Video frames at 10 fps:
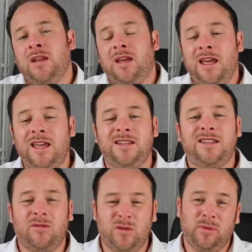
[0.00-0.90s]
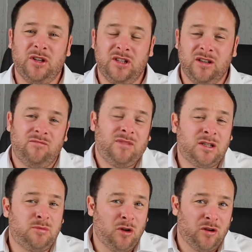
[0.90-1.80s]
It is down to budget. Let's
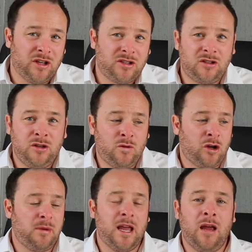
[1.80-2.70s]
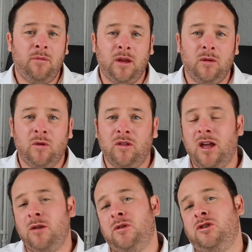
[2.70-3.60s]
be honest, you've got to be happy with
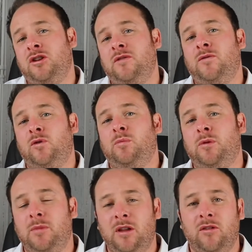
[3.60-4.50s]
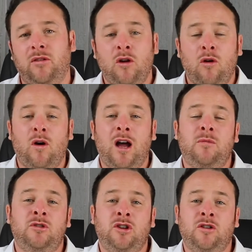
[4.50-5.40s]
how much you can afford per month or how
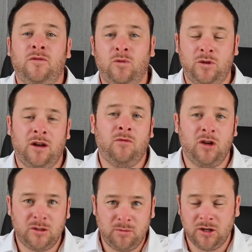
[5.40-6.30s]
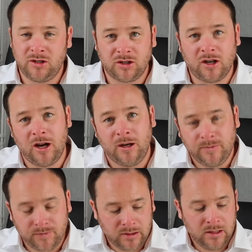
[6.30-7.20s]
much you can afford outright to purchase a car.
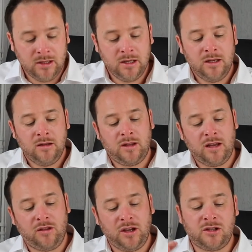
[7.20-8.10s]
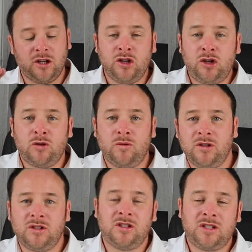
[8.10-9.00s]
Then things like
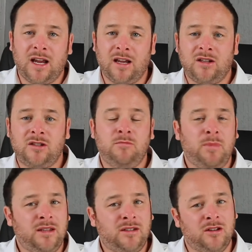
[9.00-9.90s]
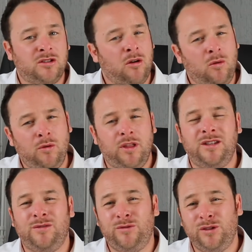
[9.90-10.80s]
insurance, tax, maintenance are all things
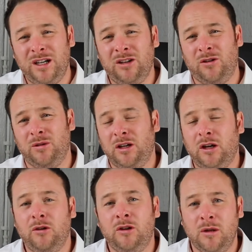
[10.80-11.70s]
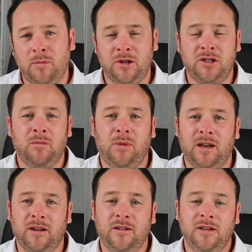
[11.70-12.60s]
you've really got to include in your budgeting
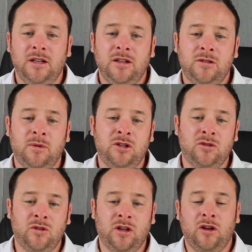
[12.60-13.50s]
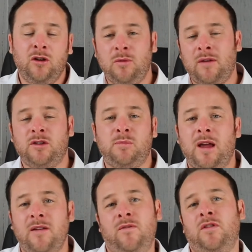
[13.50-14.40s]
planner to make sure that whoever's
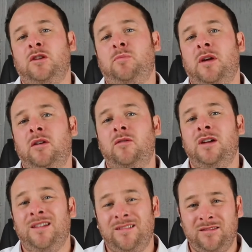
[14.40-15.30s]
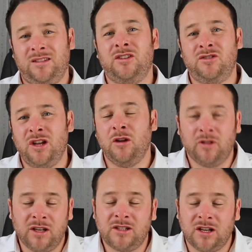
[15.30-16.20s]
paying for this bill does know
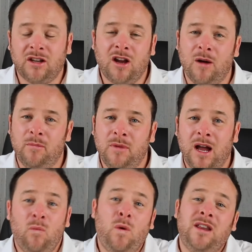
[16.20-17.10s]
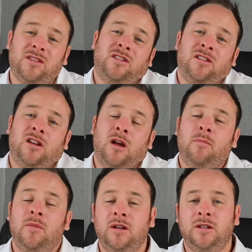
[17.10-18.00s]
that it's going to come and when it's going to come.
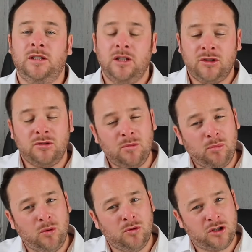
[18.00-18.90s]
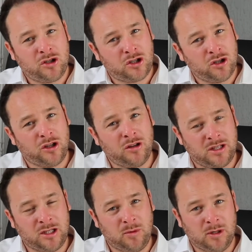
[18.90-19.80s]
So it's important to just look at those
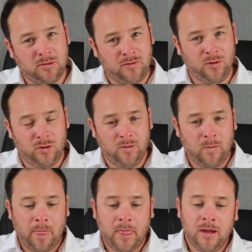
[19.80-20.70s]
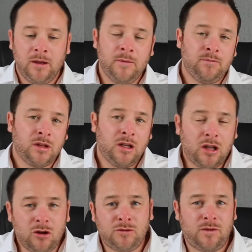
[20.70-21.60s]
aspects before.
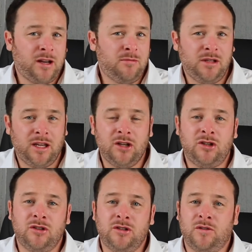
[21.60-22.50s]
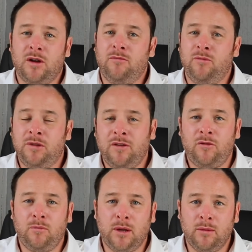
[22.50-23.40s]
Loads of recommendations have come from
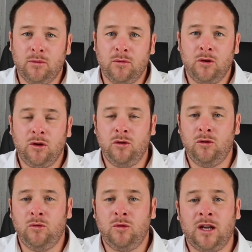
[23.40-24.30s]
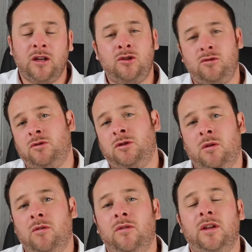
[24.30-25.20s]
different people who get an insurance
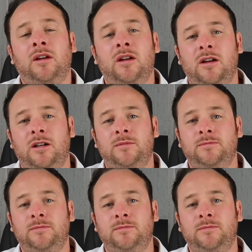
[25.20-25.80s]
quote on their car.